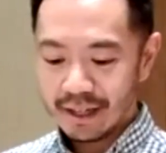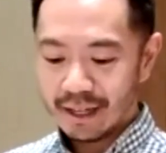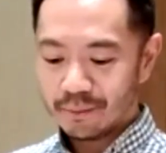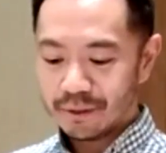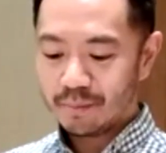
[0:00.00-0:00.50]

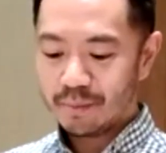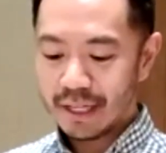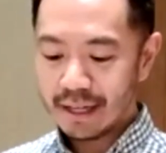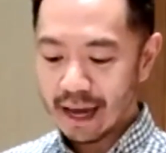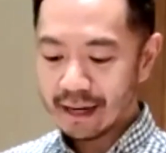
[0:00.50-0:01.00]
it would
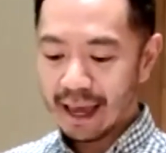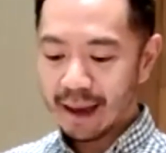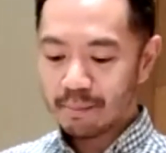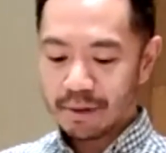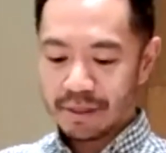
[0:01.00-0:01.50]
be and
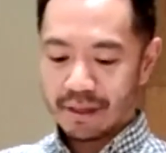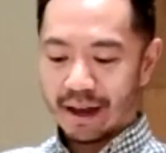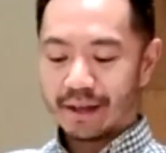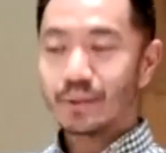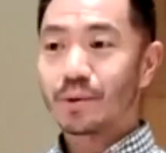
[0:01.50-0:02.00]

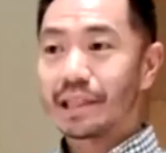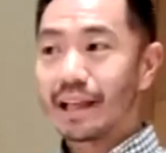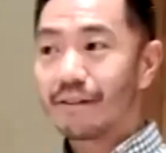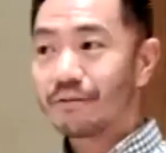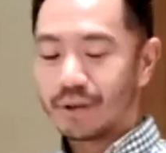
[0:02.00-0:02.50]
empathize with
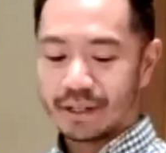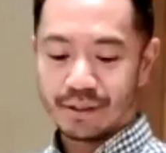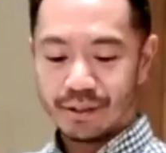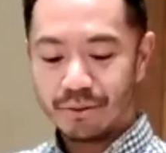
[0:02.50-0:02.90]
loved ones